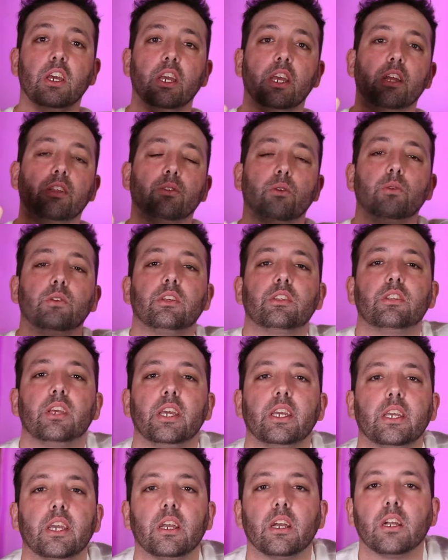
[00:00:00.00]
it's only
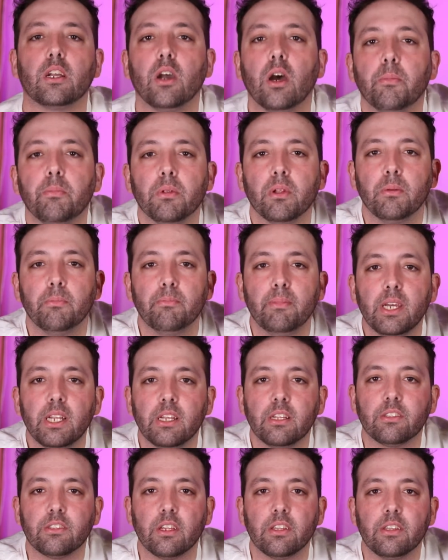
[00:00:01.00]
taking a couple of
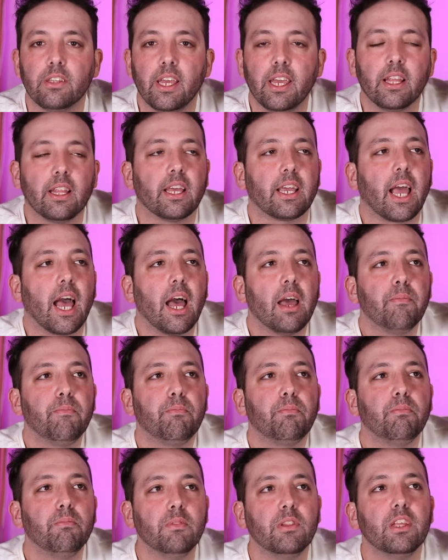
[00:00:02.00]
minutes a day. Like I
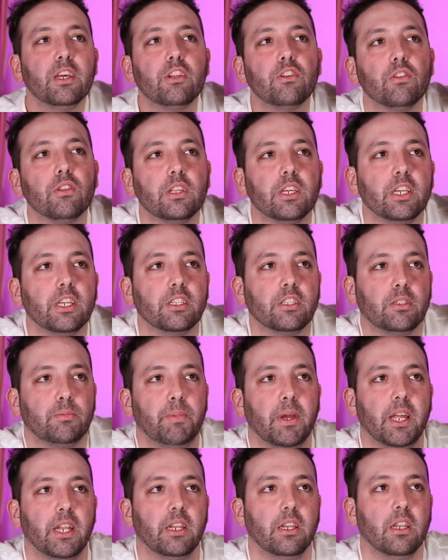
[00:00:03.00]
literally
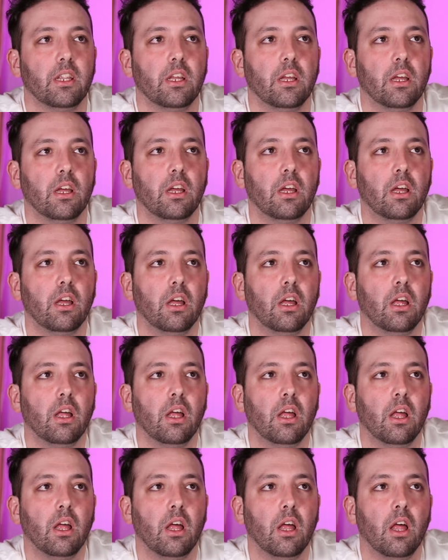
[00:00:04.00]
spent
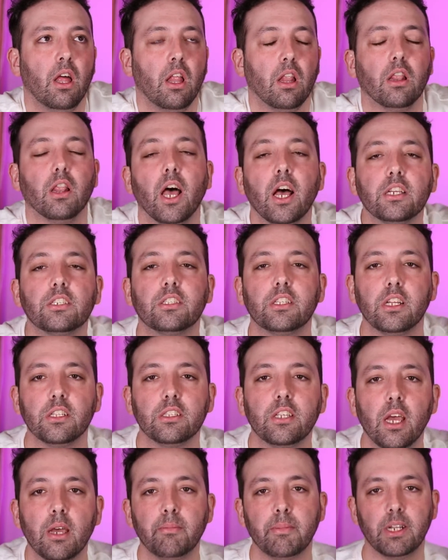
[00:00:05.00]
less than
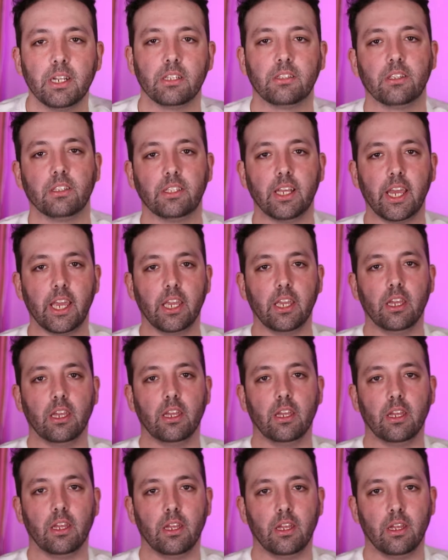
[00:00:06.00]
10 minutes a day.
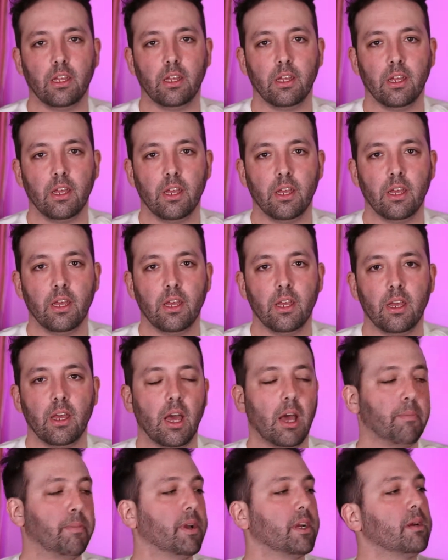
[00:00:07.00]

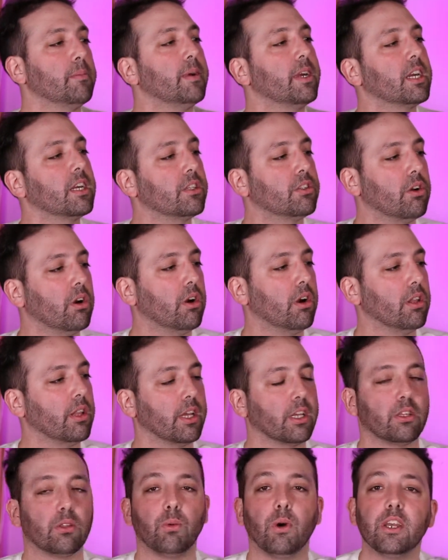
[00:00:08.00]
I pick up my guitar
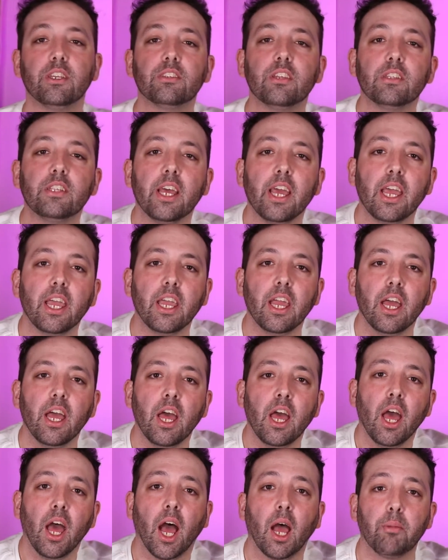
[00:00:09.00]
like twice a day.
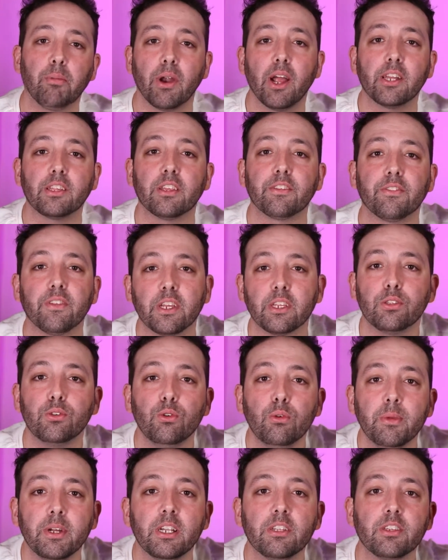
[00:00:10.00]
I practice for like
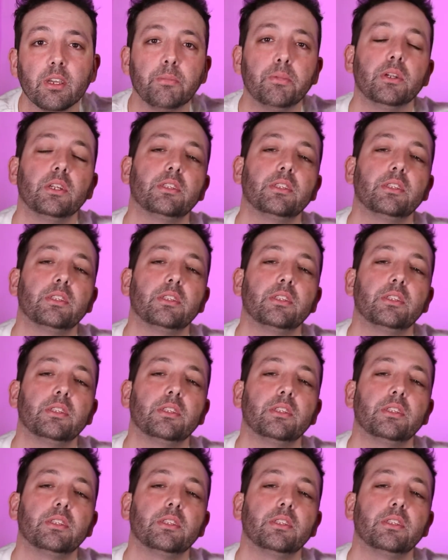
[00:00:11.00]
2 minutes, I put